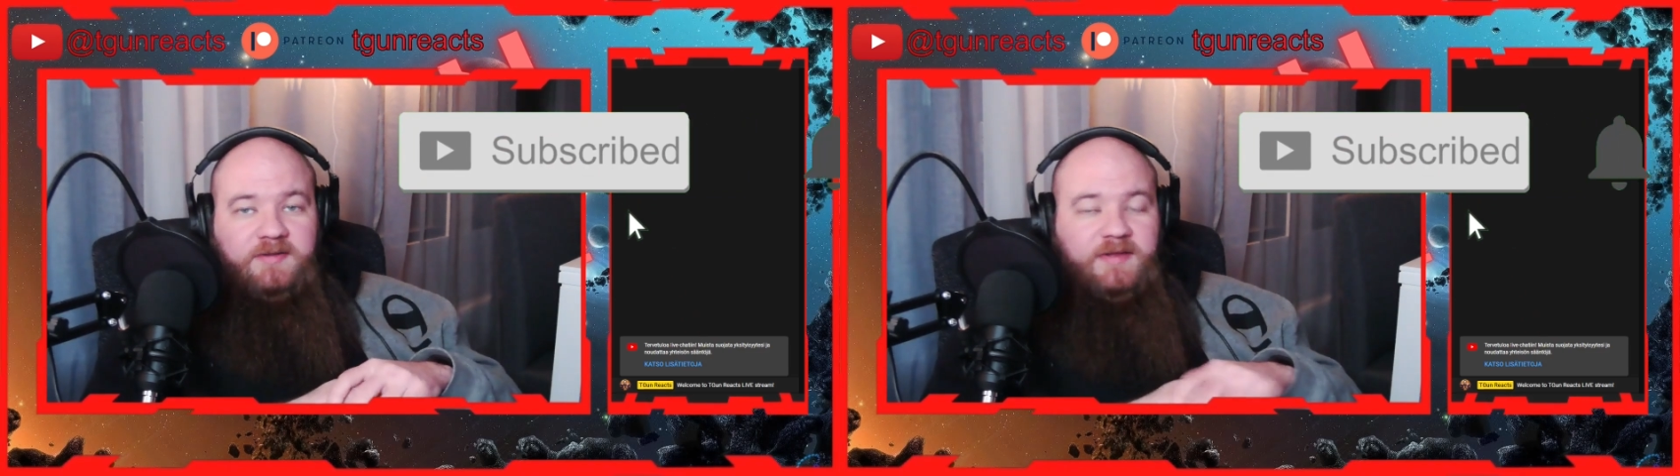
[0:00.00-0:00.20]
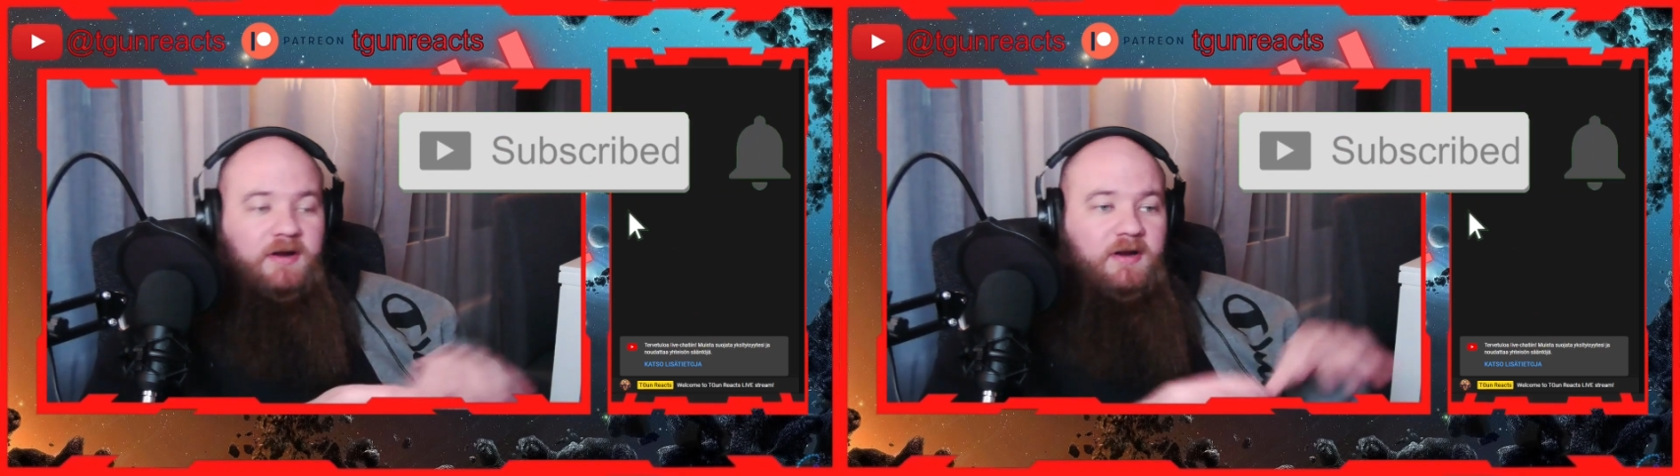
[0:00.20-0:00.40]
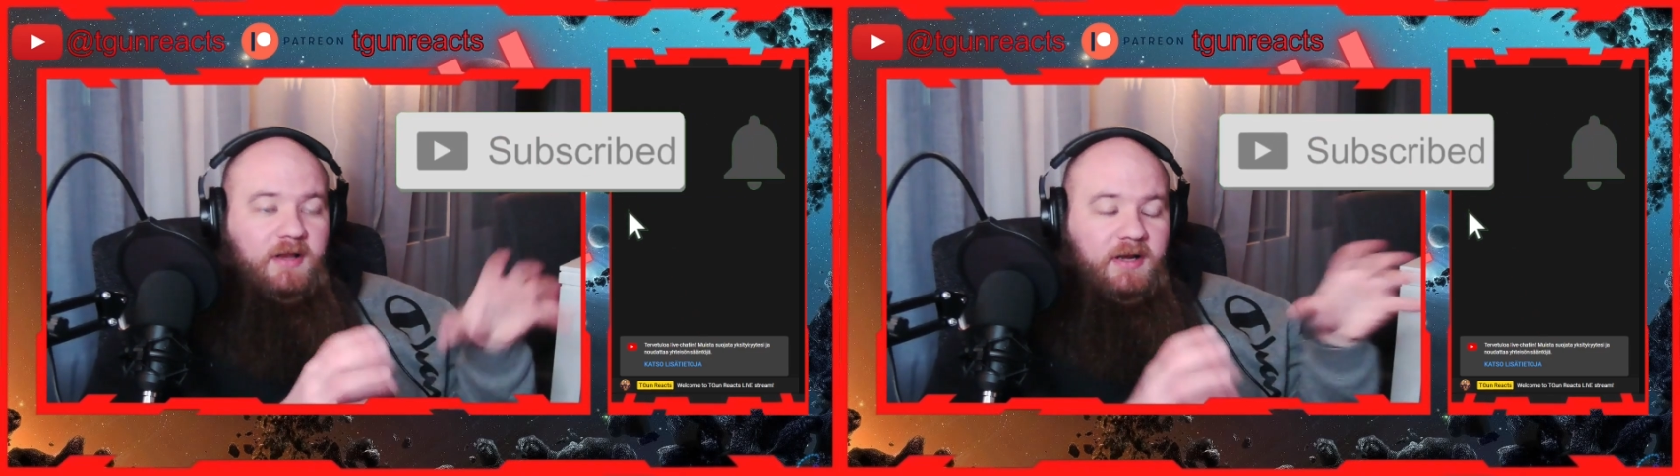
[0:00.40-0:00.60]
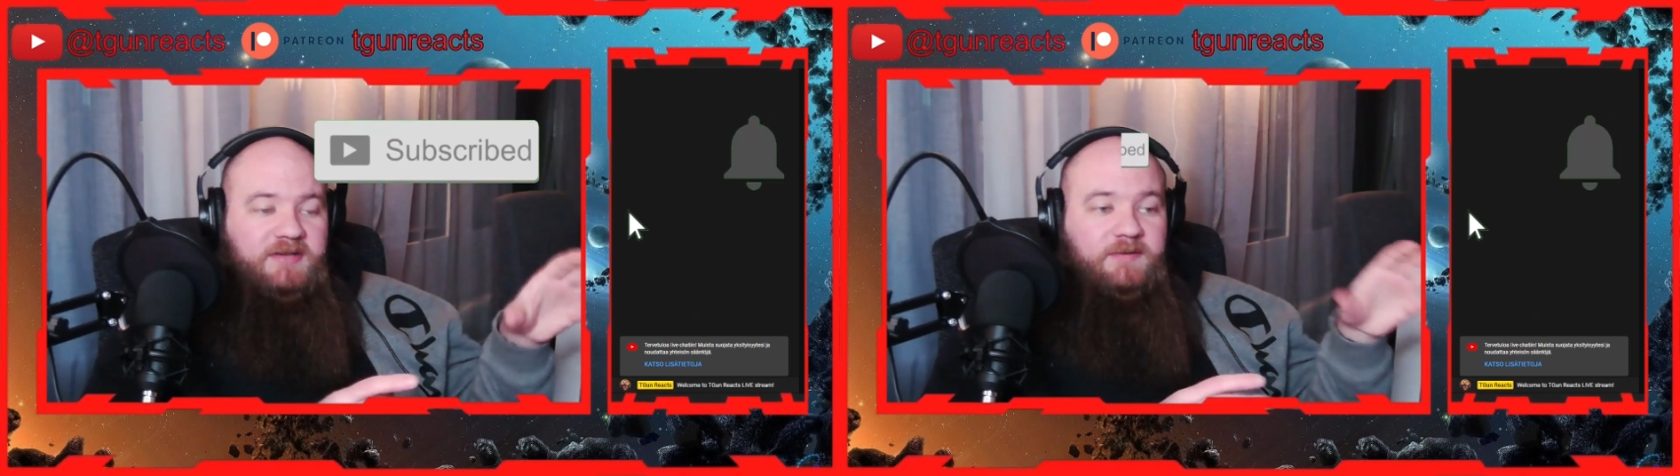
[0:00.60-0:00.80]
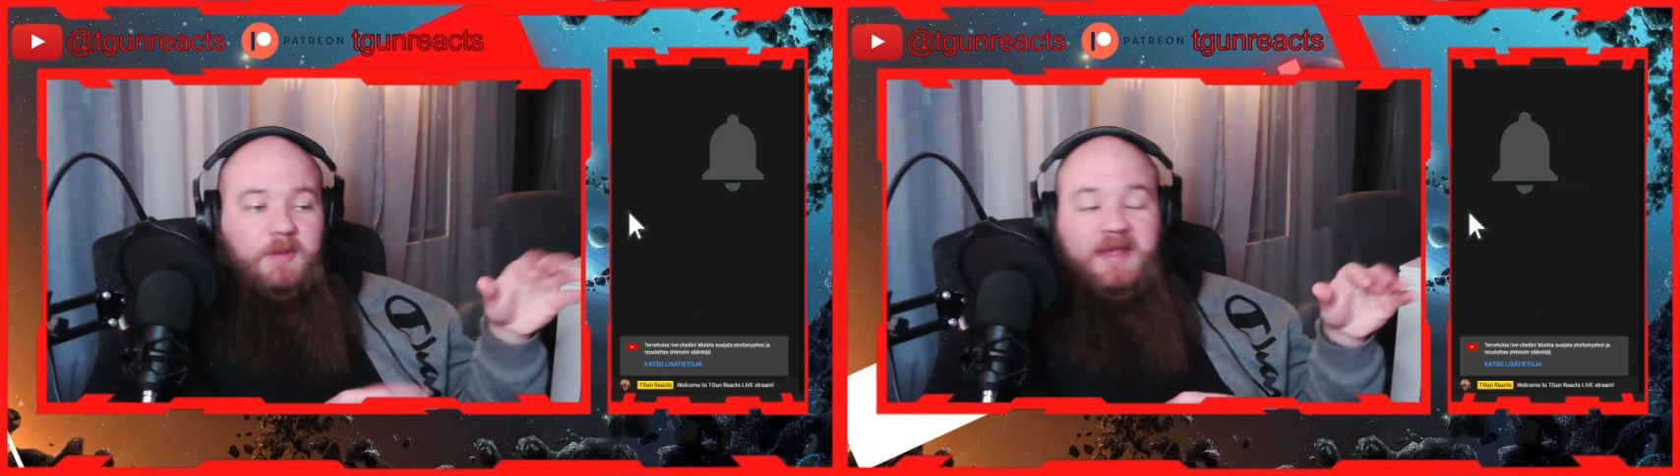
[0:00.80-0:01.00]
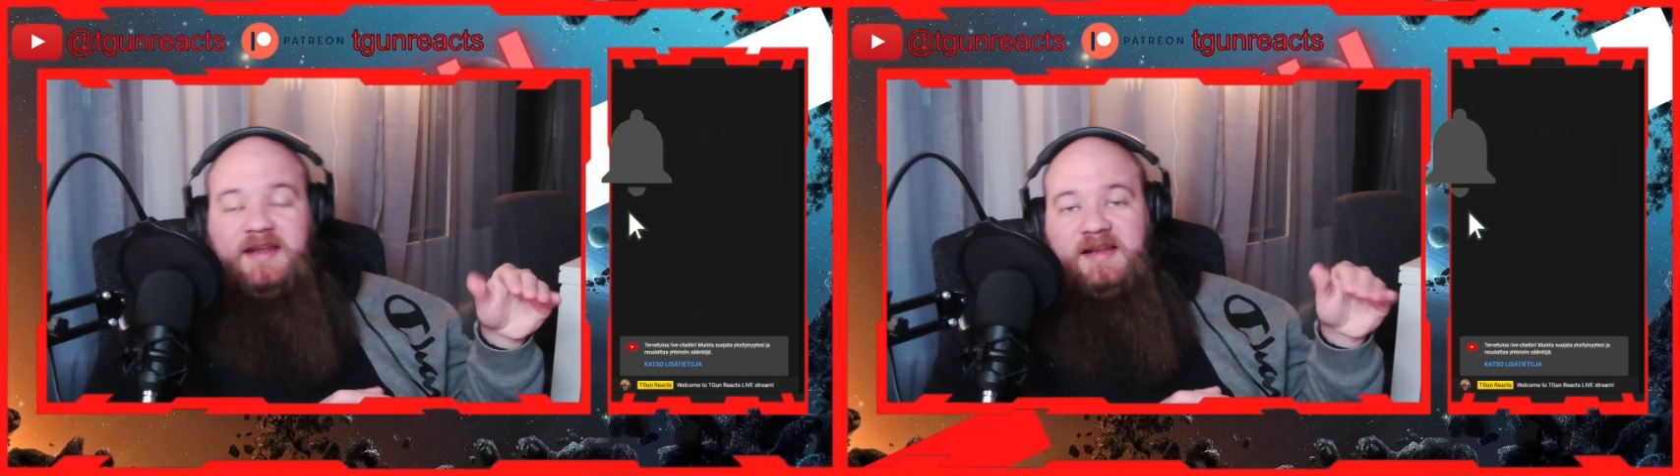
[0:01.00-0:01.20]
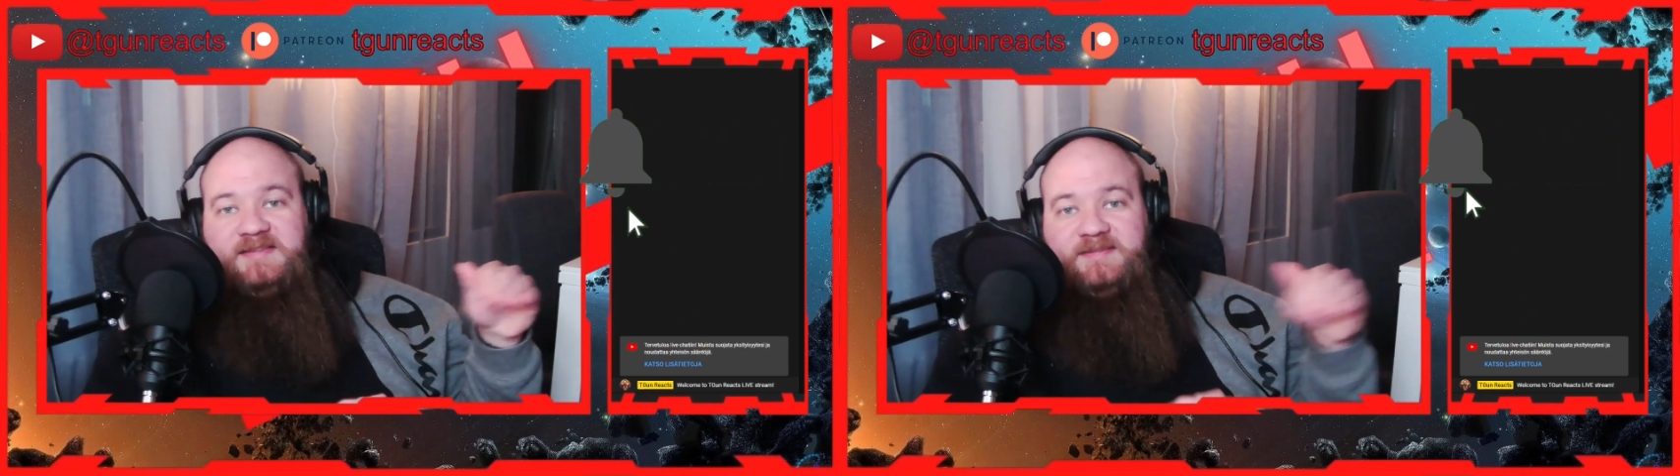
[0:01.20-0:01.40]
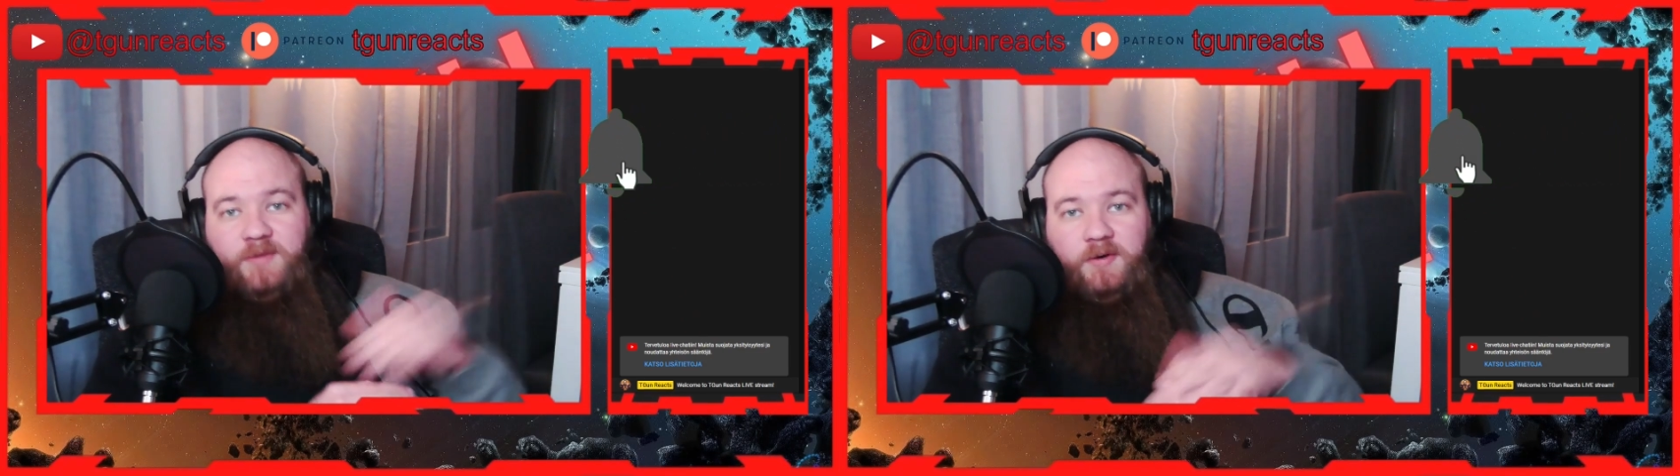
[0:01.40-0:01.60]
There are a lot of
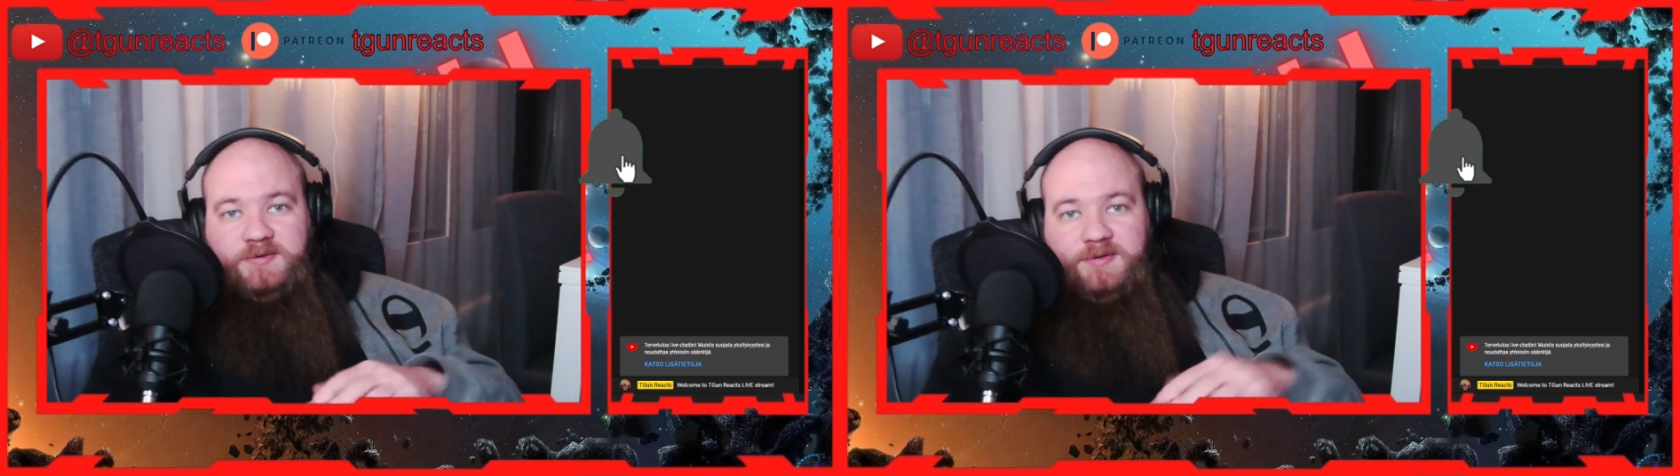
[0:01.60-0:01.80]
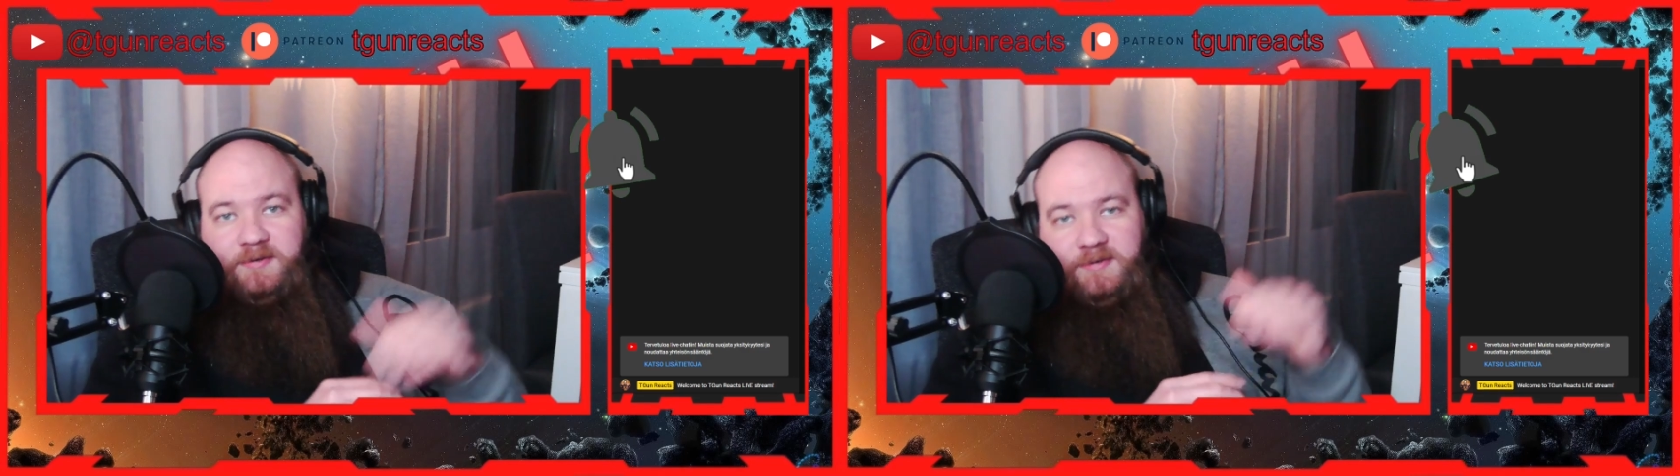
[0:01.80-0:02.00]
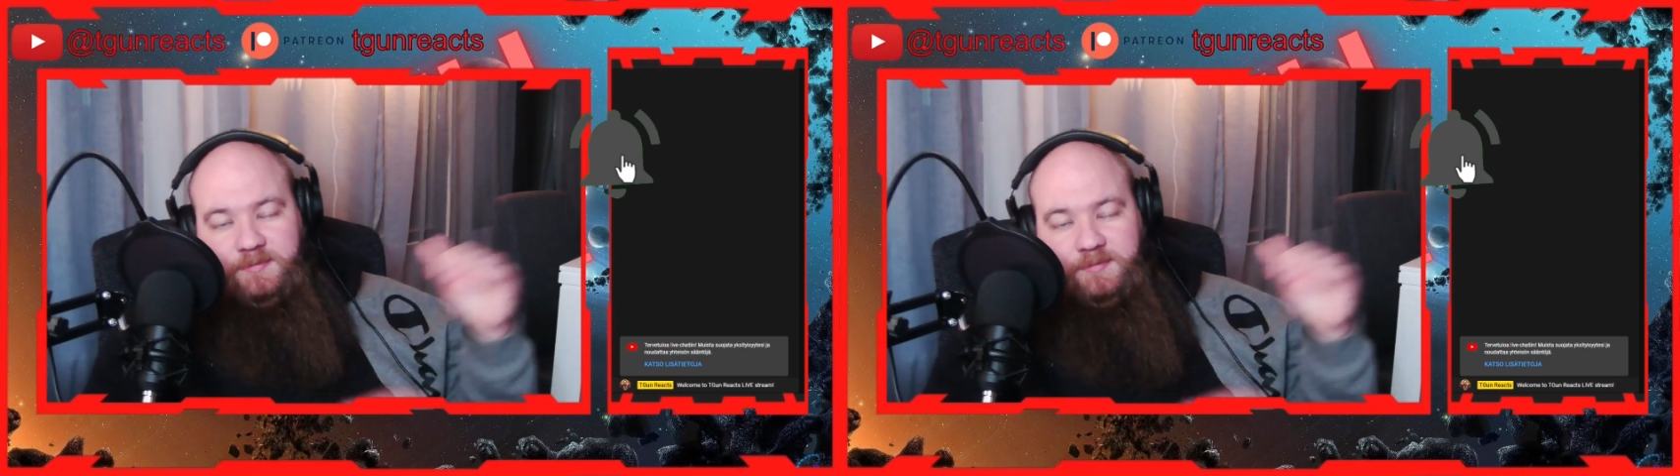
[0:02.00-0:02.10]
playlists for certain